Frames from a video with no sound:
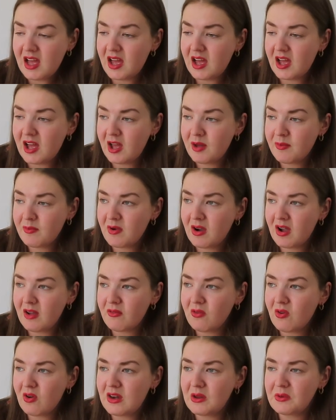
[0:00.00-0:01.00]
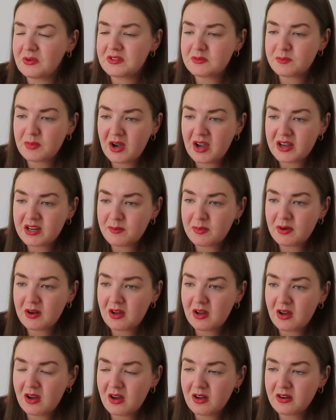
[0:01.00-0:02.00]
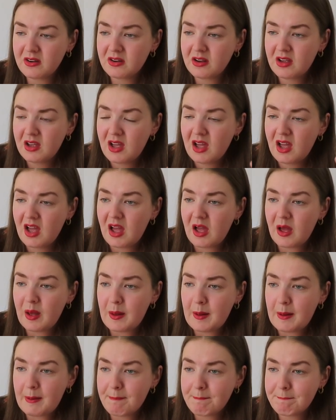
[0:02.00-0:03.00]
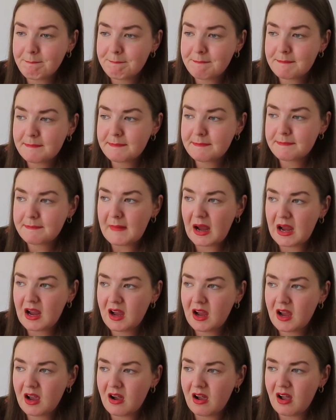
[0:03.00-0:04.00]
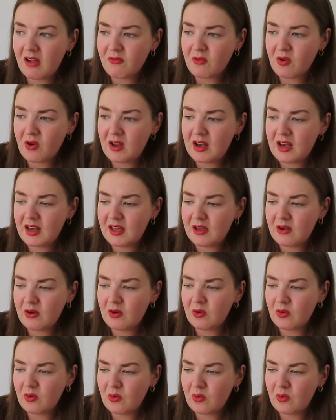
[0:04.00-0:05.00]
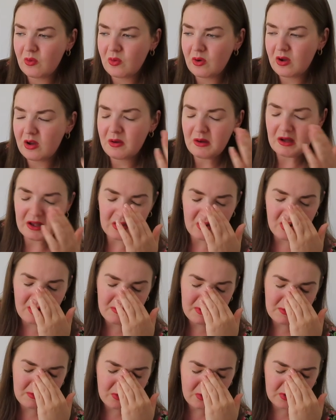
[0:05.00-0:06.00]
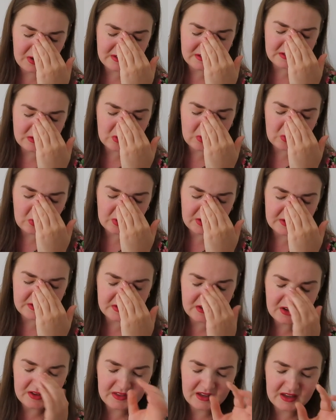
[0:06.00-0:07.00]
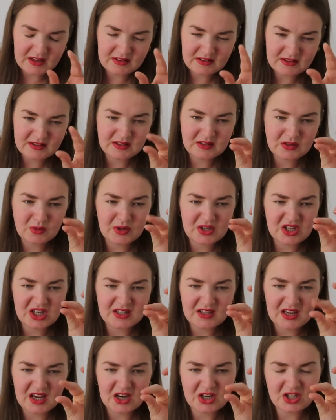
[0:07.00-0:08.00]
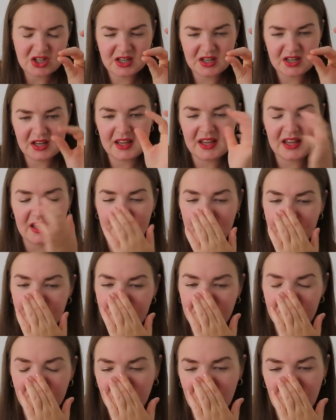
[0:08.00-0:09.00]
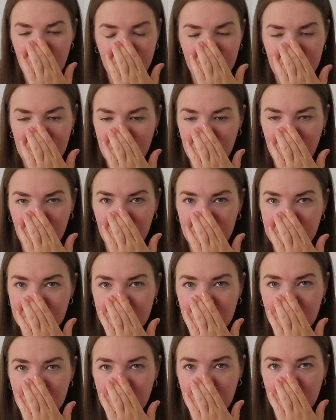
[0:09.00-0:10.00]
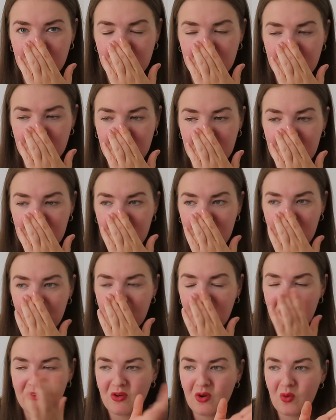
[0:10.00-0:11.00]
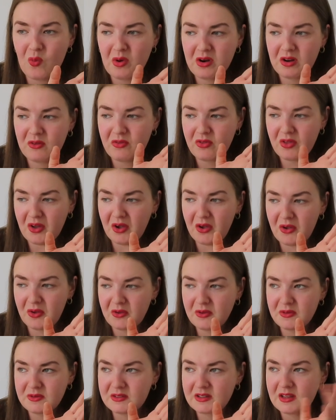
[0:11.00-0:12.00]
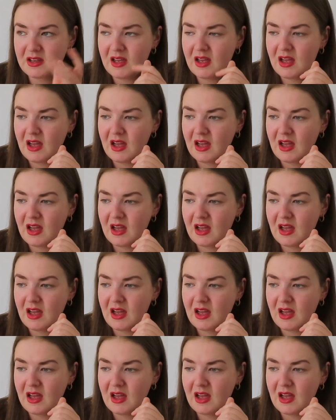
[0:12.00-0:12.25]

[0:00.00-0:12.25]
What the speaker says: I've got a little spider plant. I've got a little, I can't remember what it's called, it's like that squidgy textured leaf, can't remember what it's called, but I've got one of those,